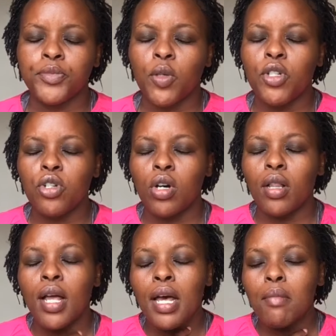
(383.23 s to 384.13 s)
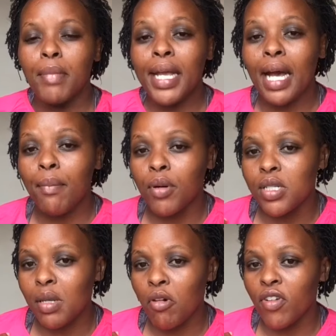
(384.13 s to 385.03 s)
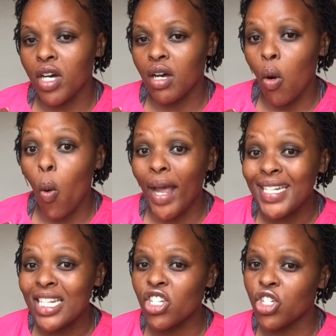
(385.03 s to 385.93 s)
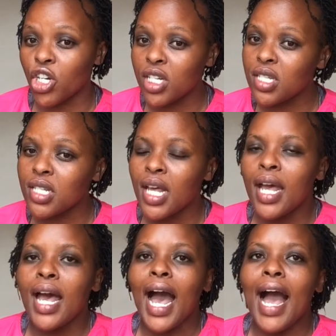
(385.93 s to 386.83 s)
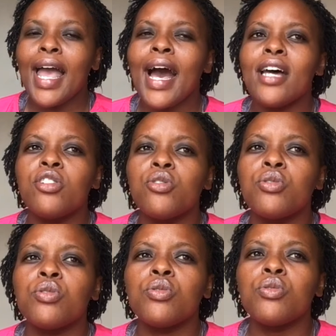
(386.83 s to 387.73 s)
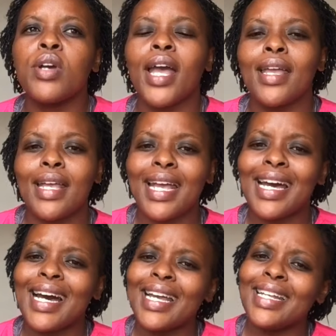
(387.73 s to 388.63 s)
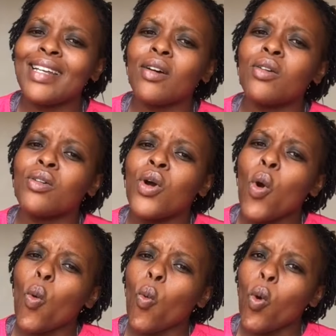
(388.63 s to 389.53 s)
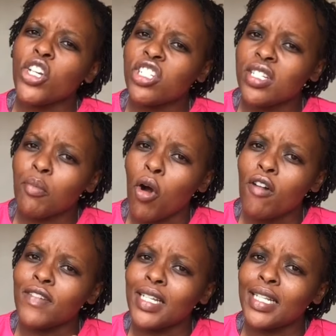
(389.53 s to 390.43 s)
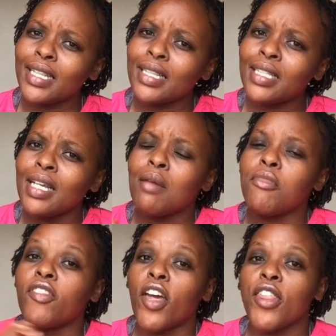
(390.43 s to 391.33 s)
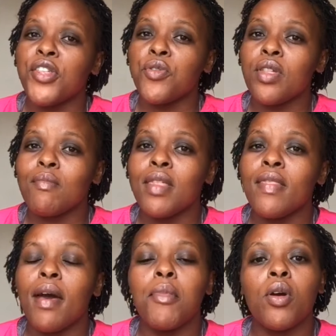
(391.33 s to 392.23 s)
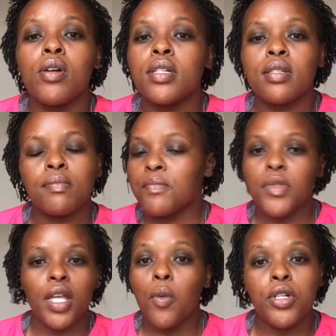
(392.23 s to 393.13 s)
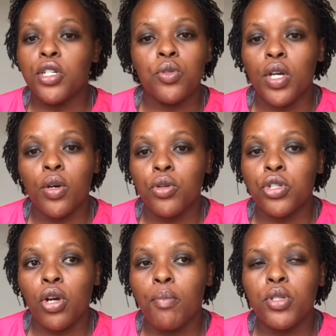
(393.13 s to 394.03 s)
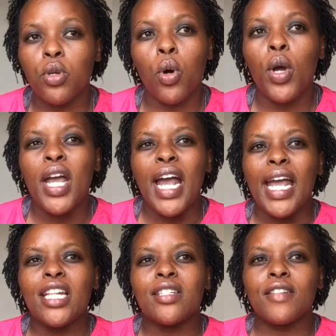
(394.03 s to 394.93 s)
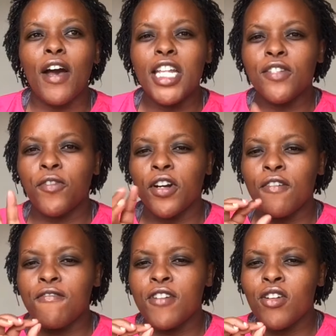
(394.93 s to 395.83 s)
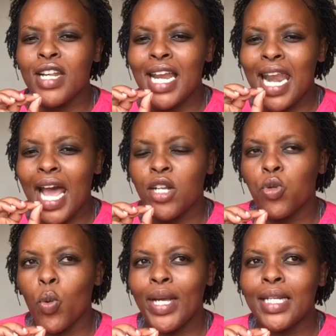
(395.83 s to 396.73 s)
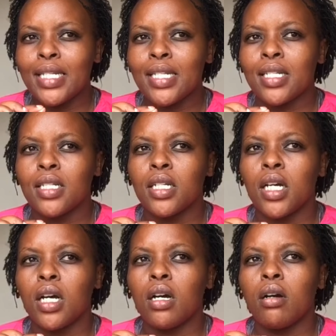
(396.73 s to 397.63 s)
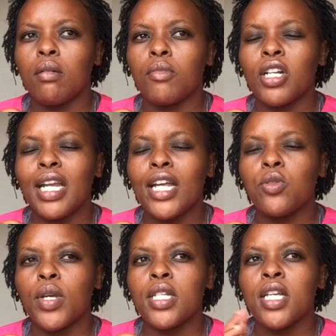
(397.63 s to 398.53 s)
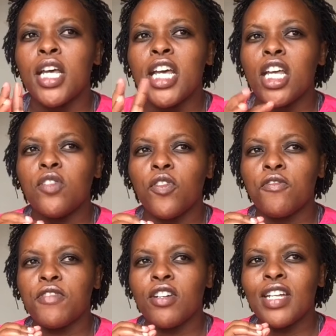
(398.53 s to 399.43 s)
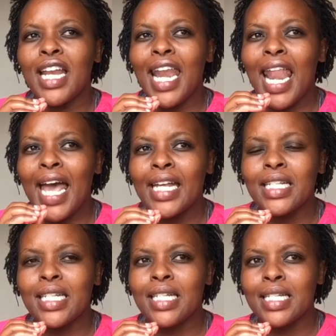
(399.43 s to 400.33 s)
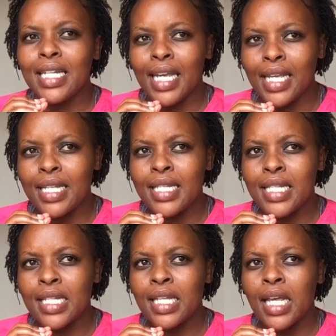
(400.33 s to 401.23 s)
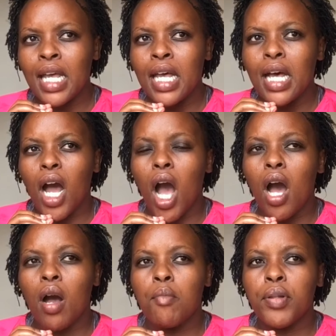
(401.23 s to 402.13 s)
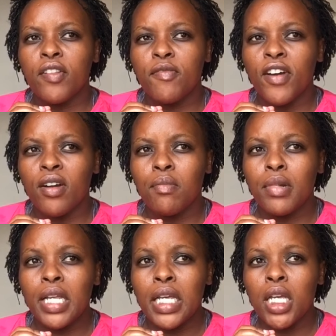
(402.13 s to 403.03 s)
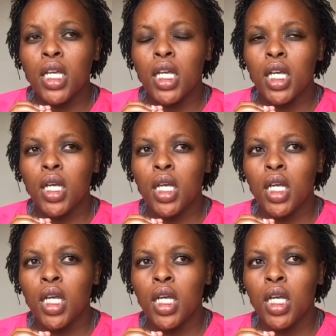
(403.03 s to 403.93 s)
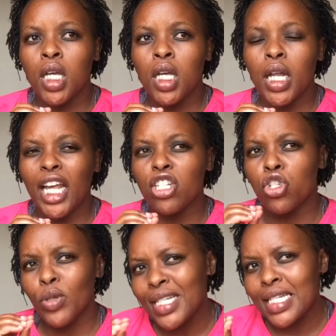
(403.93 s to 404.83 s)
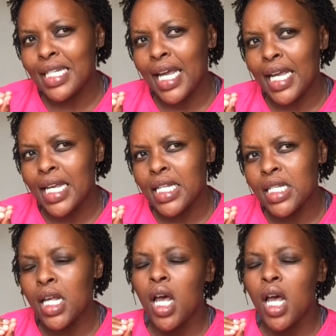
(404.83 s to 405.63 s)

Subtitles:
what do you call, makeup on some of her white shirts, I had to kind of wash them off a little before I threw them in there because it wasn't doing a good job. So it's for a very lightweight, not lightweight, it's for very light stains, preferably like sweat stains,